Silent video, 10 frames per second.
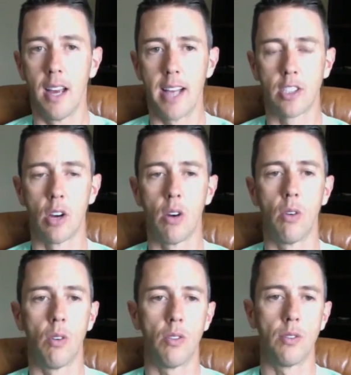And
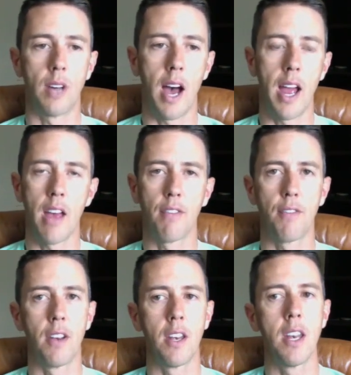so I
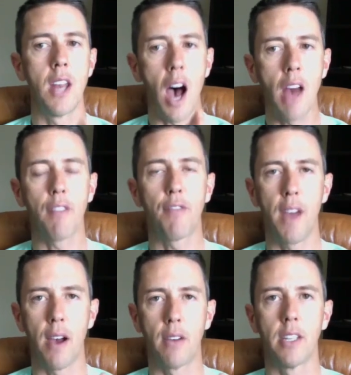have not
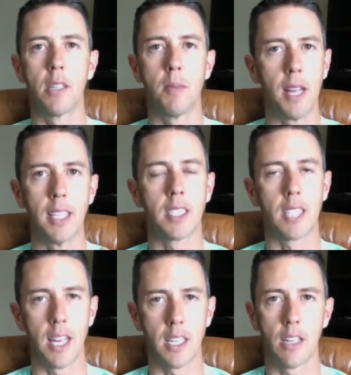found it to be an
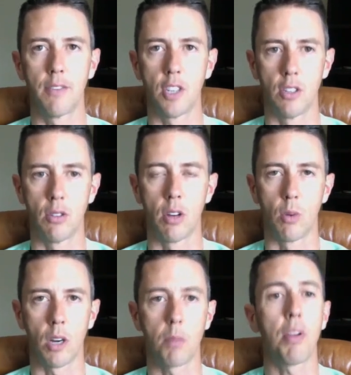incentive to do
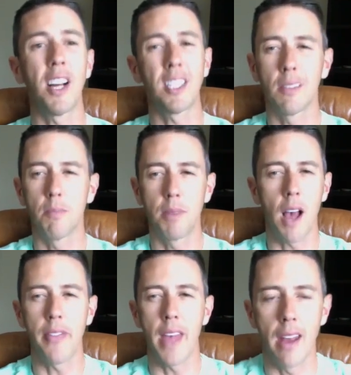good work. Plus,
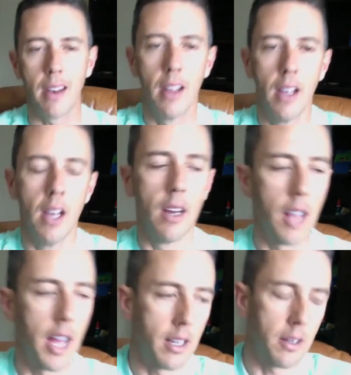beyond that,
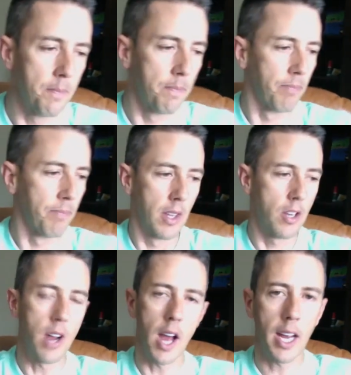like
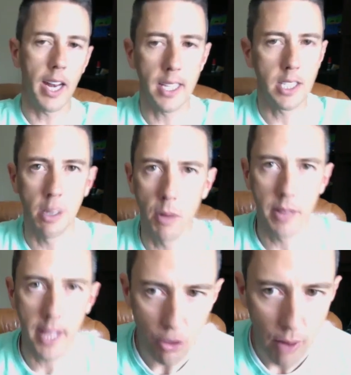you're not going to get
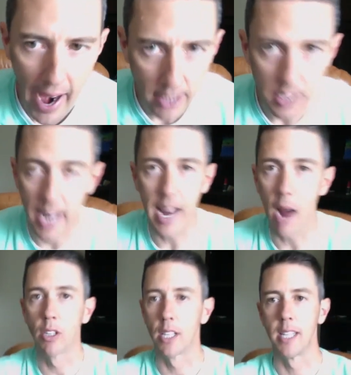someone that tracks 8
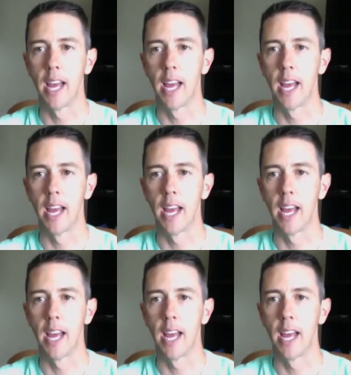hours a